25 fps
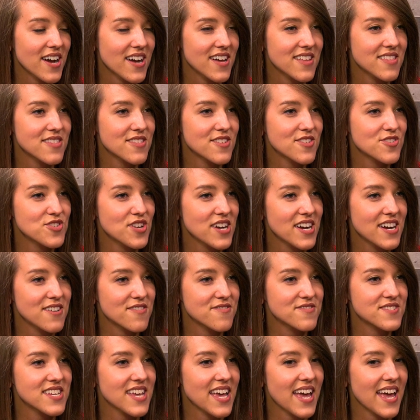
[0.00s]
at the
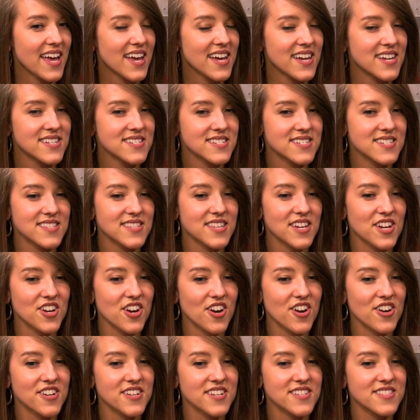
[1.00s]
draft, and there
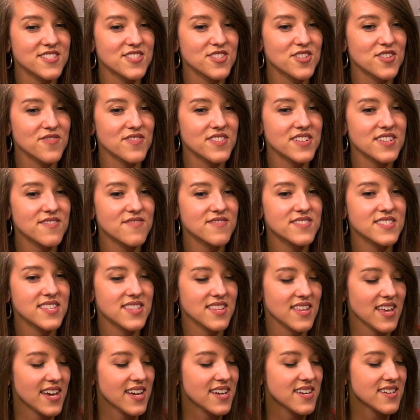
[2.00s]
are conservatives
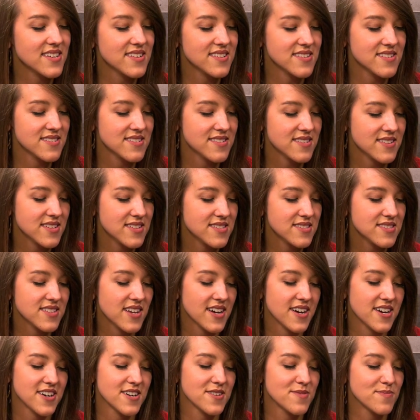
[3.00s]
like
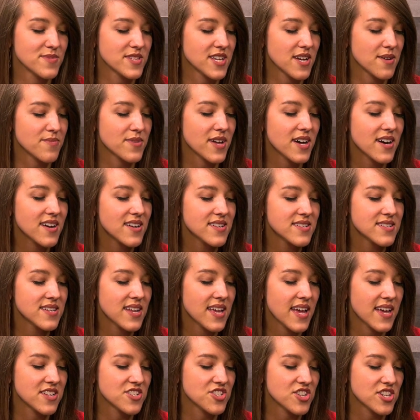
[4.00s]
Tom Cotton
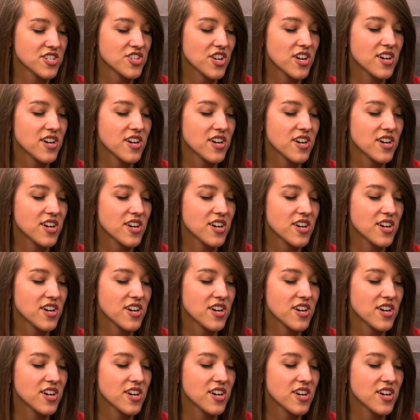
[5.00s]
and Josh